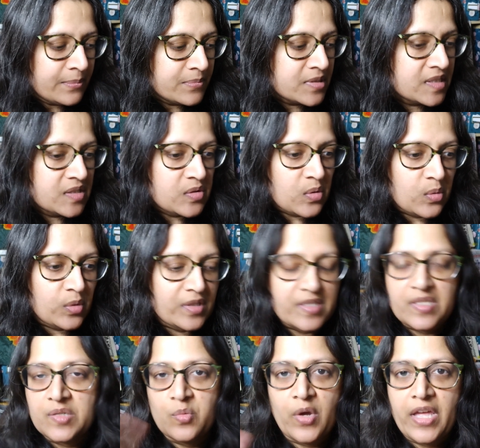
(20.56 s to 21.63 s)
So
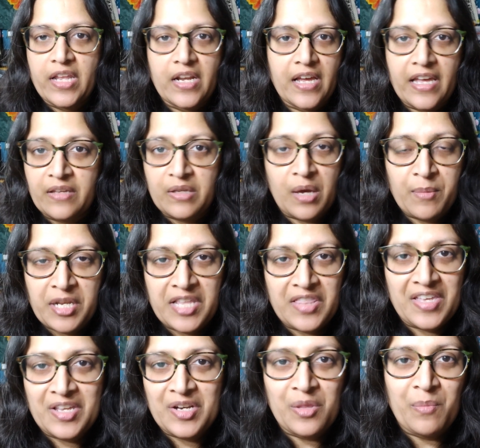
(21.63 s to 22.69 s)
this is when I come in at
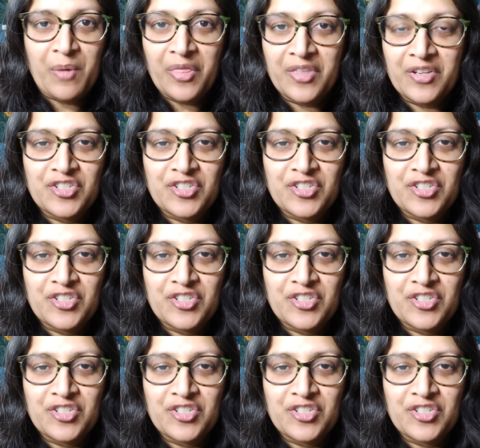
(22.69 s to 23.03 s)
the end of the month